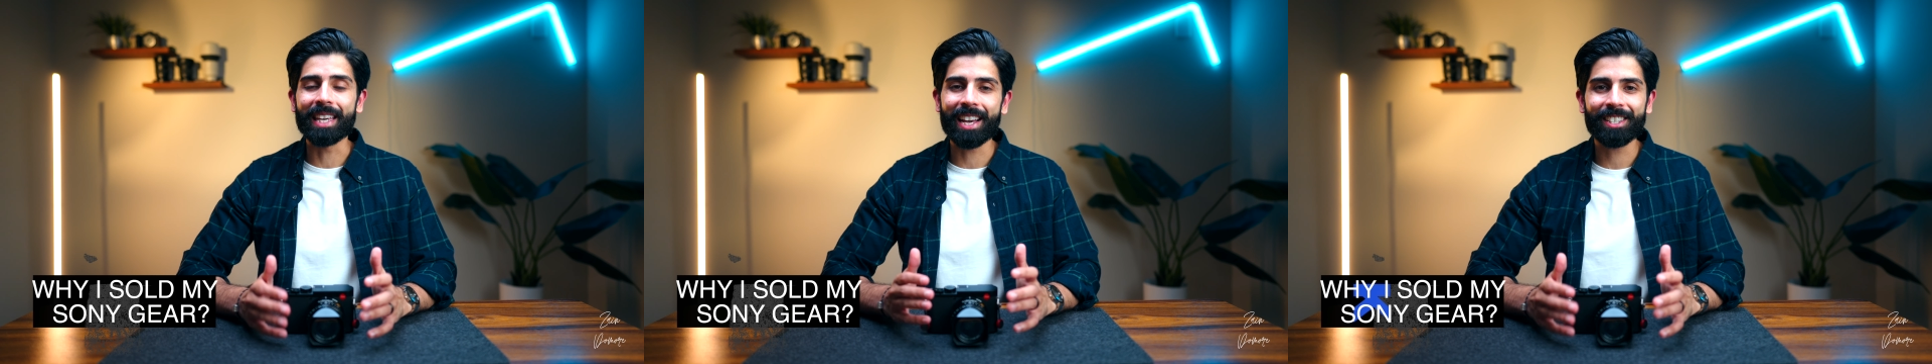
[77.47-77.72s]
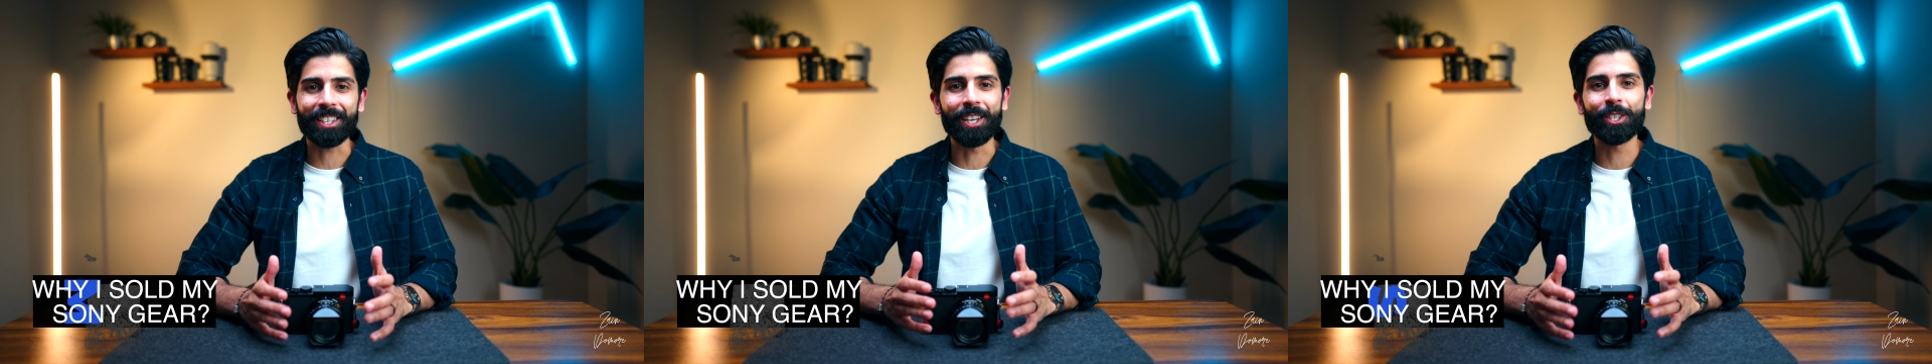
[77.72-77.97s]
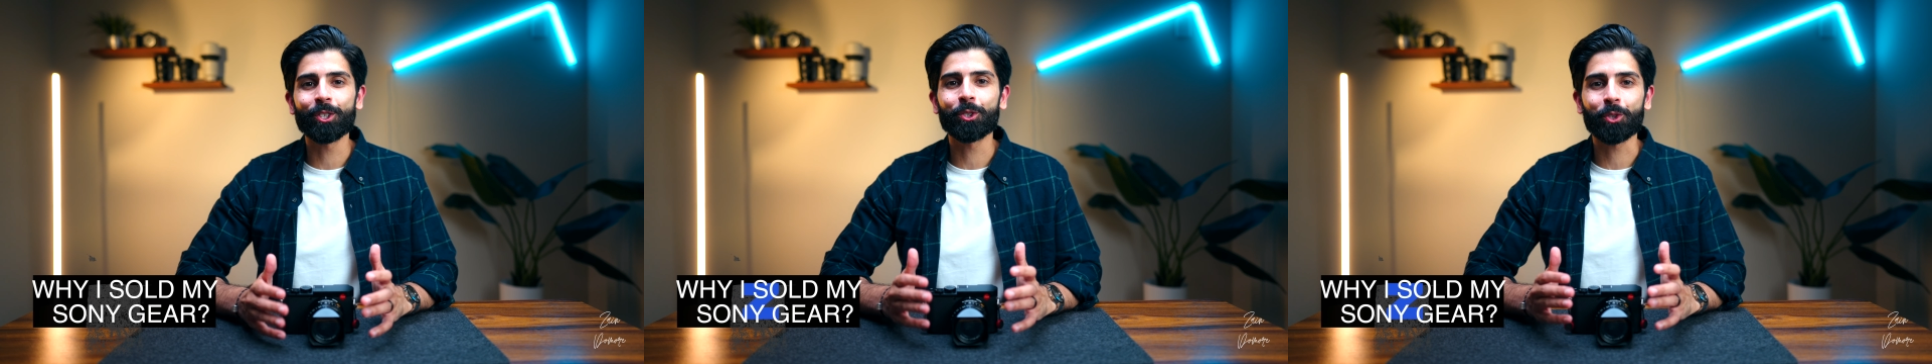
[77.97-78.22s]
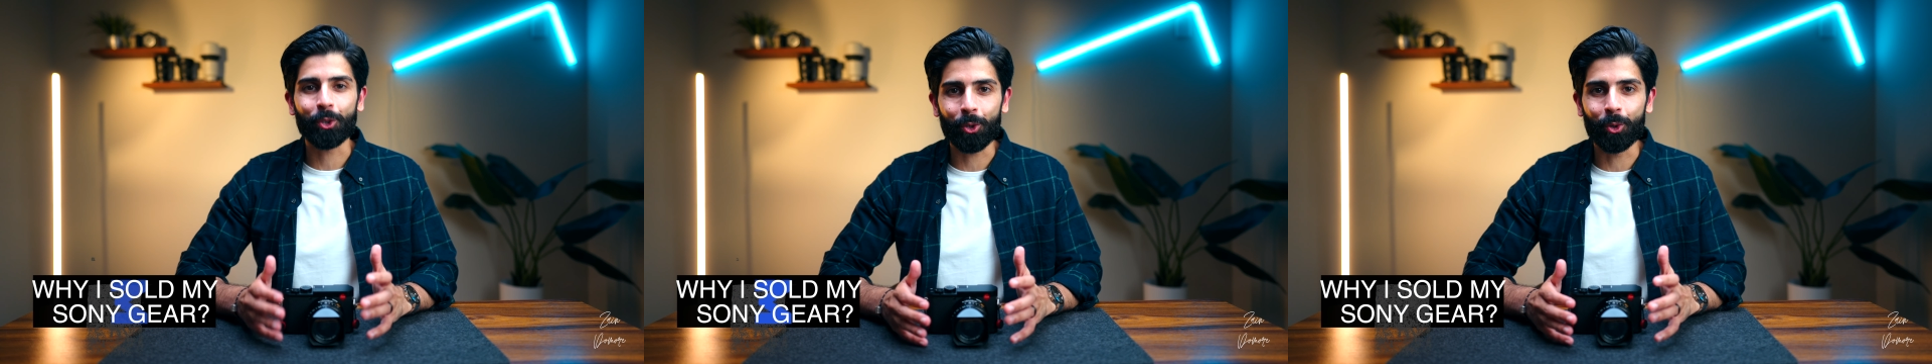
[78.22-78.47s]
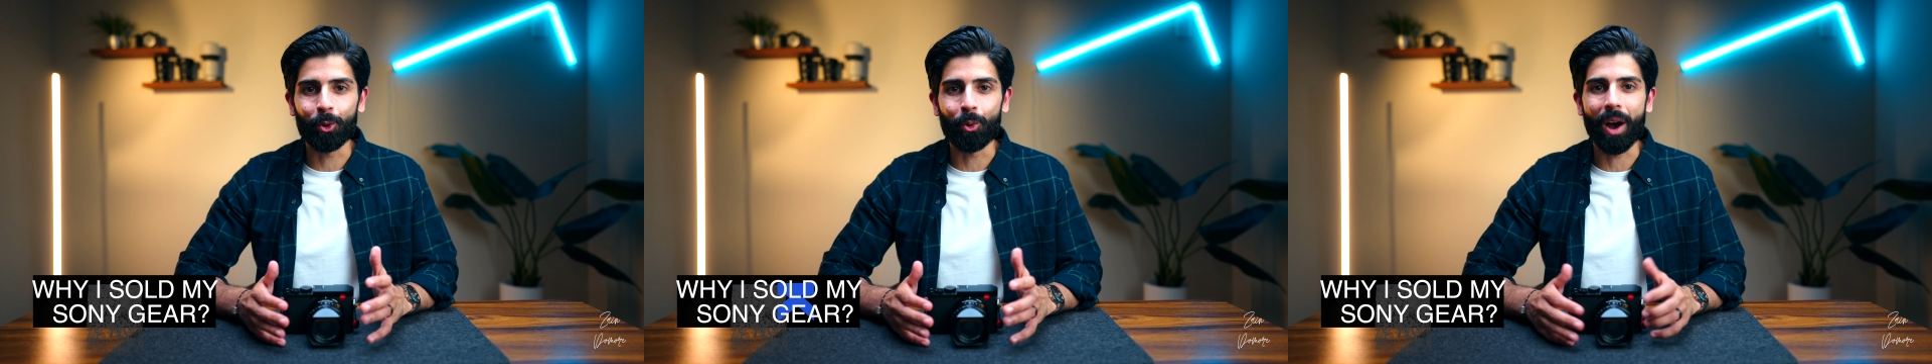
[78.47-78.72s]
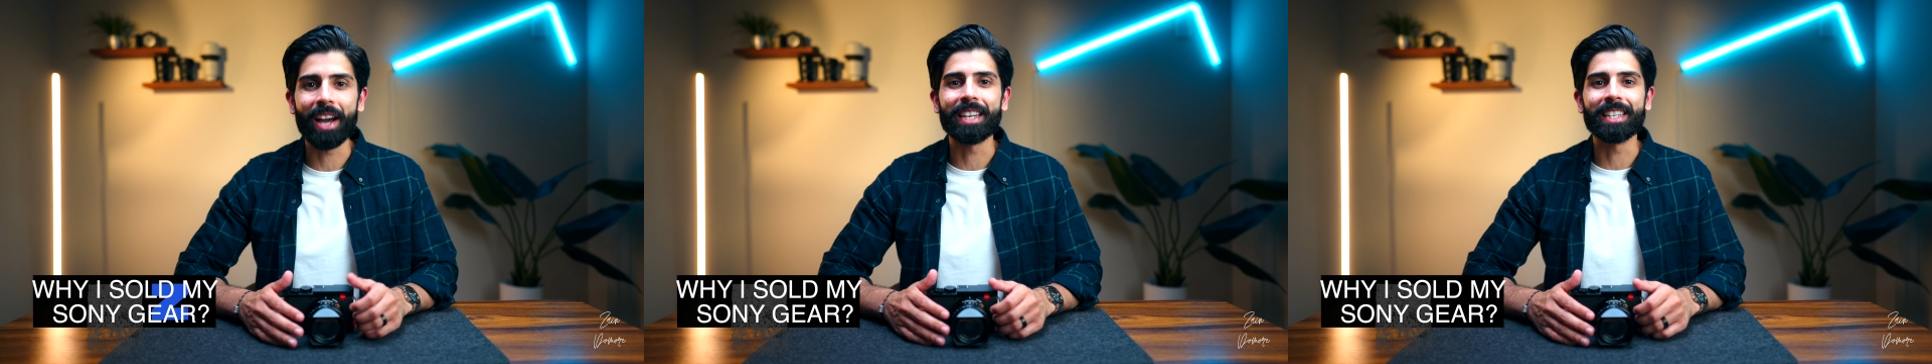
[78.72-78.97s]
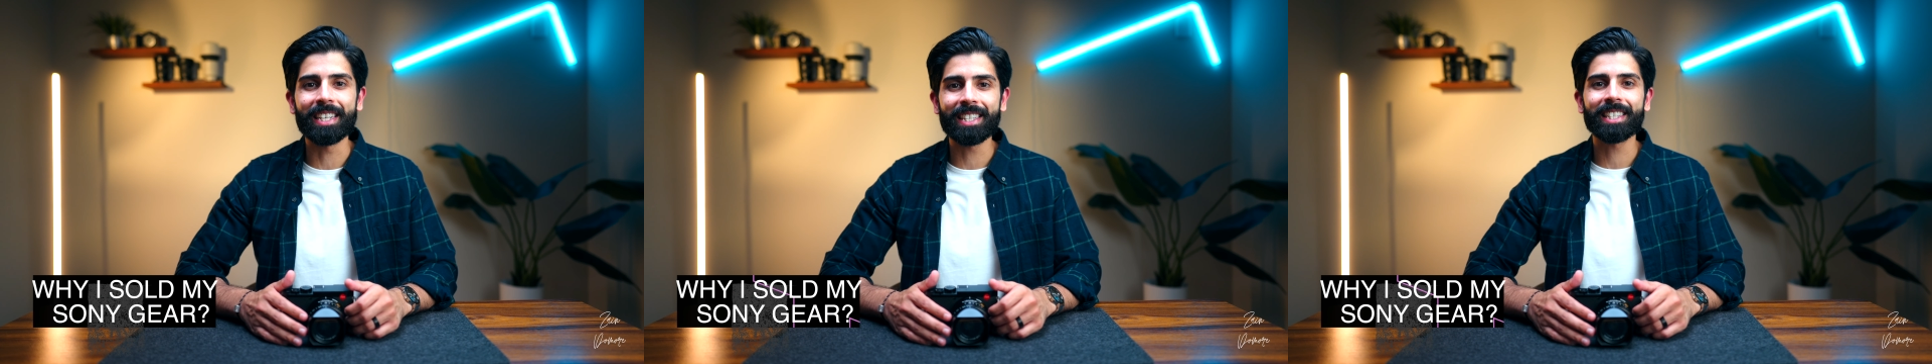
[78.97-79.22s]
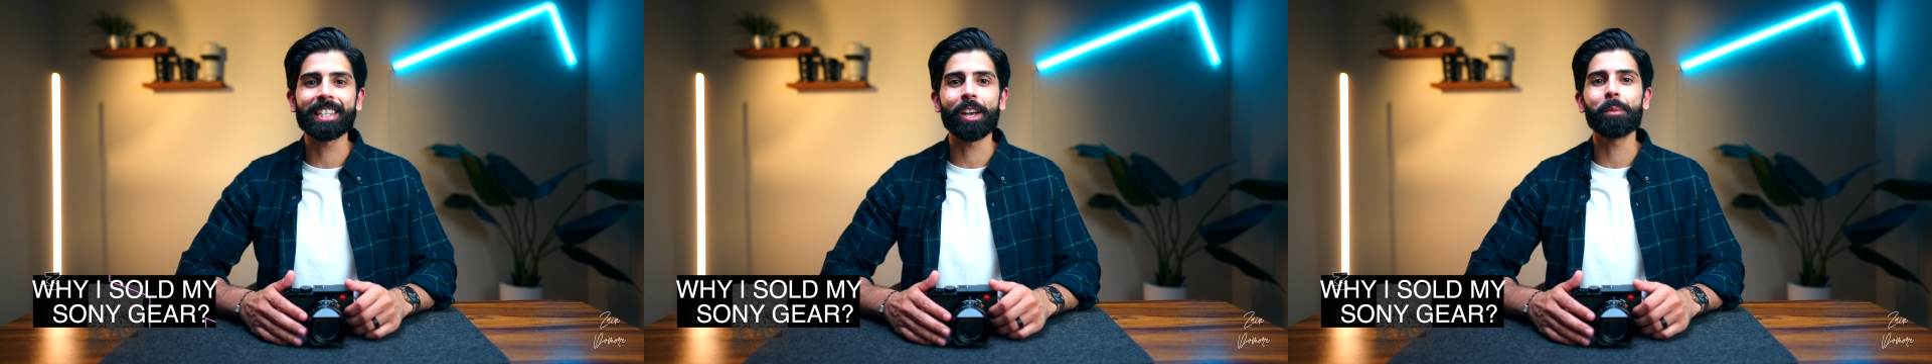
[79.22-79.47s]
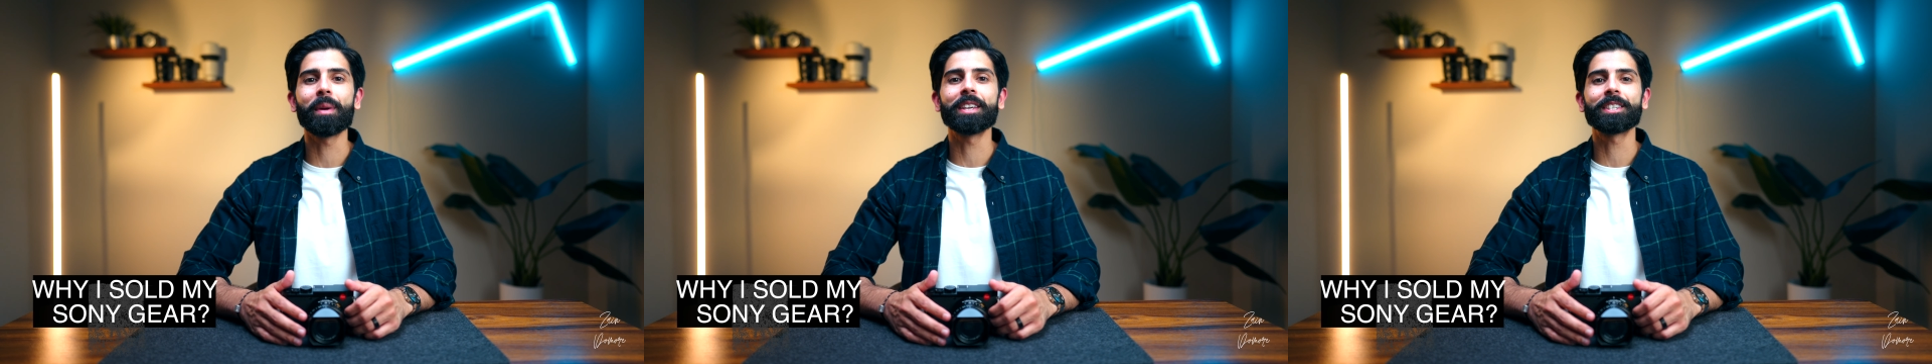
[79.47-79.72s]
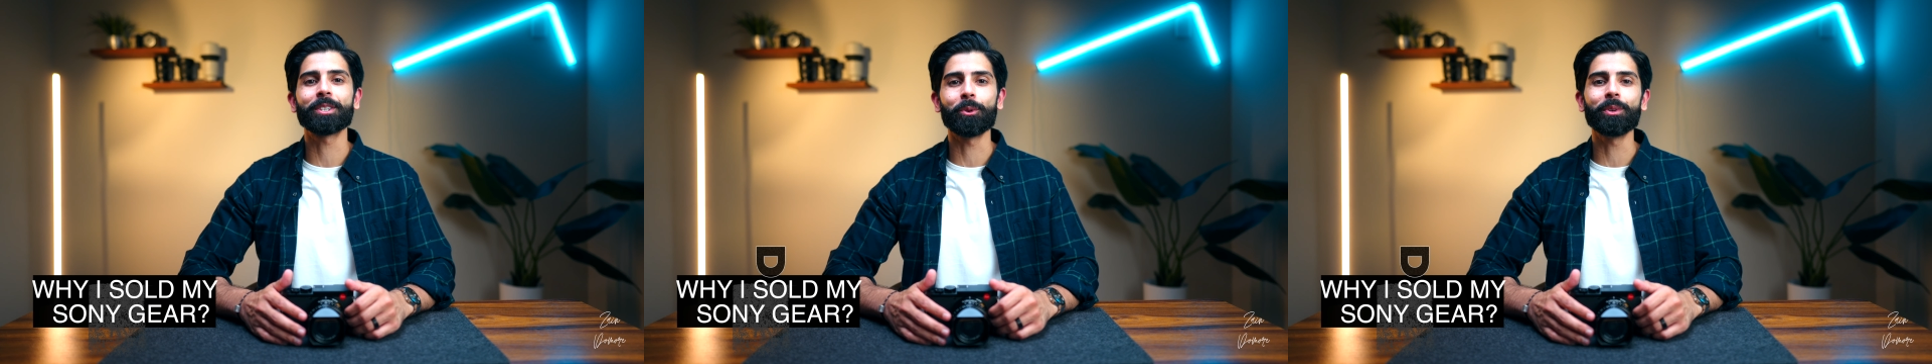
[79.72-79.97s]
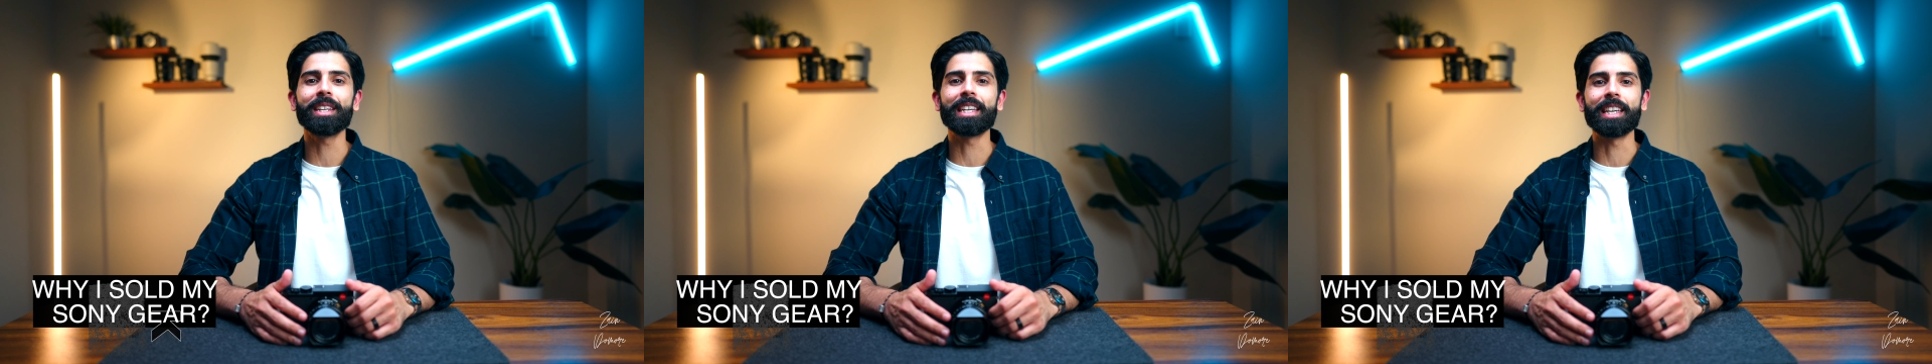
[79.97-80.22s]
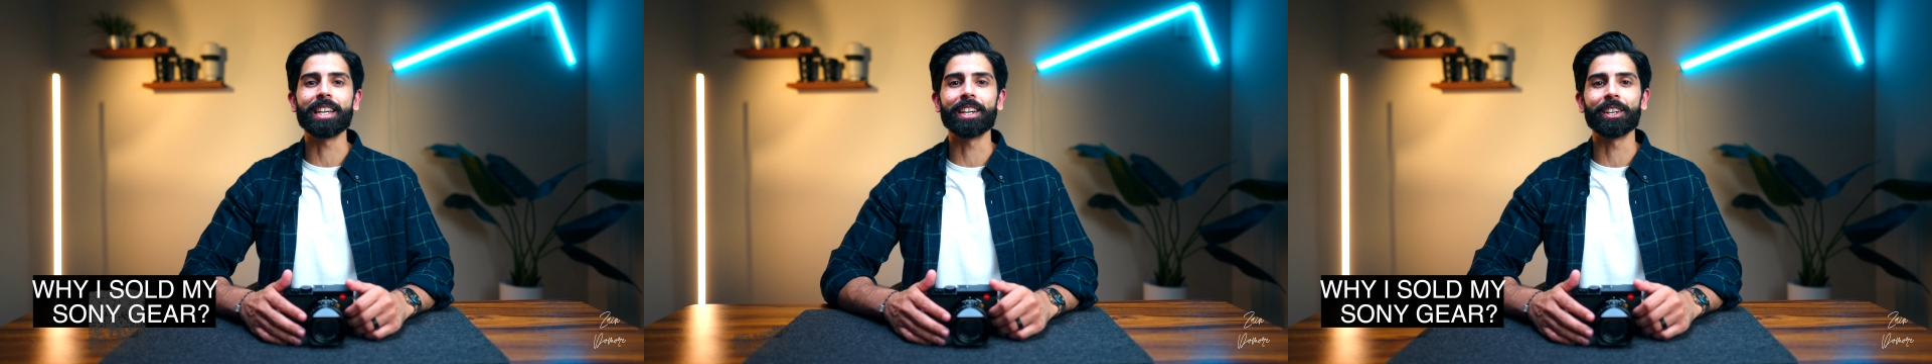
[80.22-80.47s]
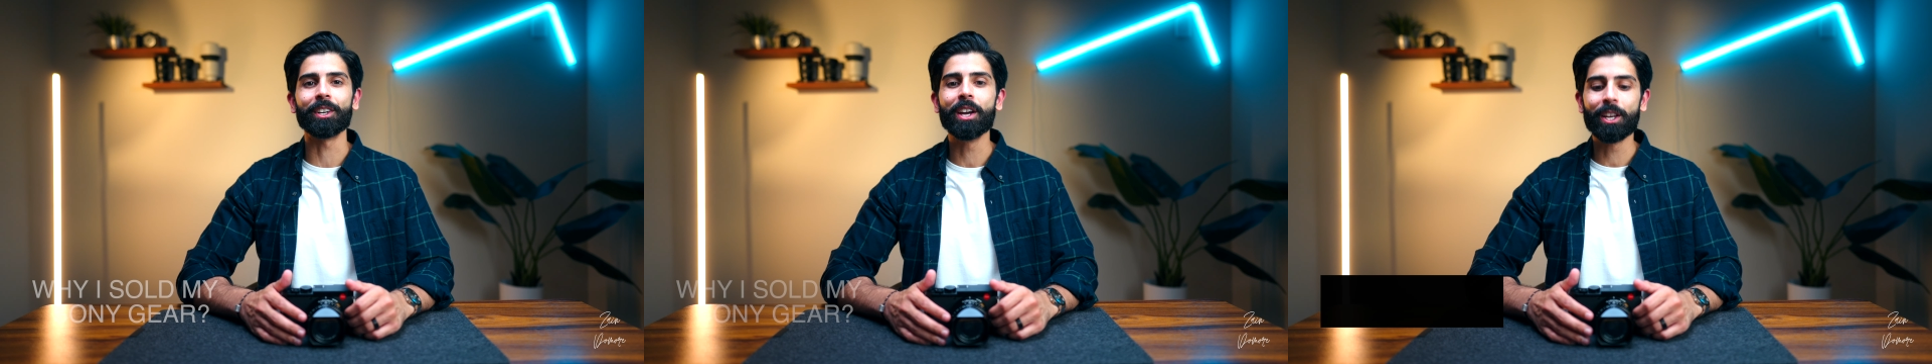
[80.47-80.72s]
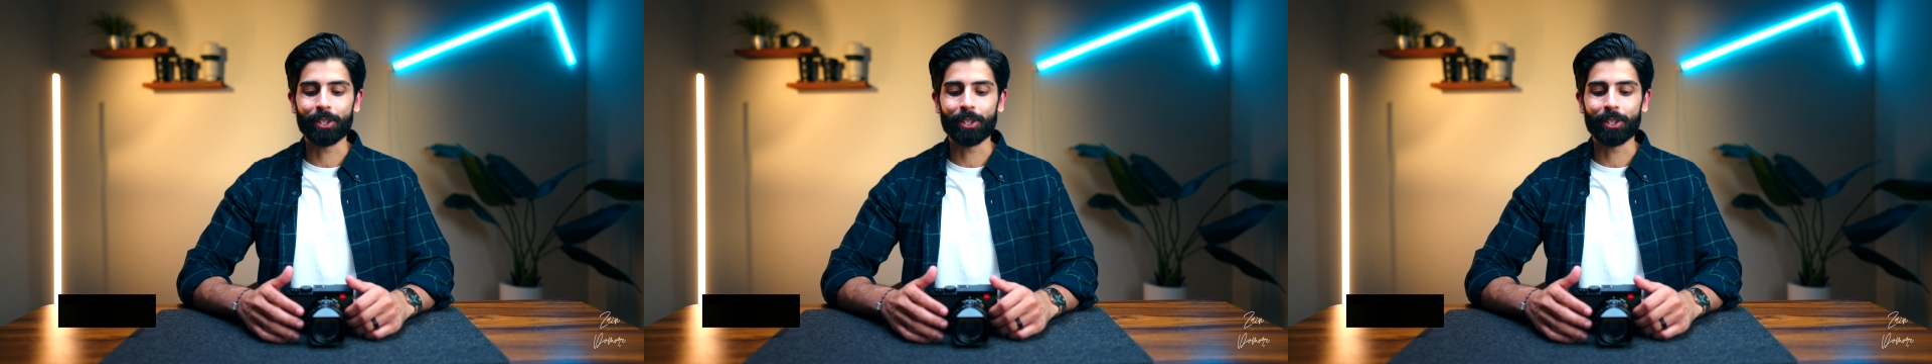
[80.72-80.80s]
Yes, it's true. I did sell my Sony gear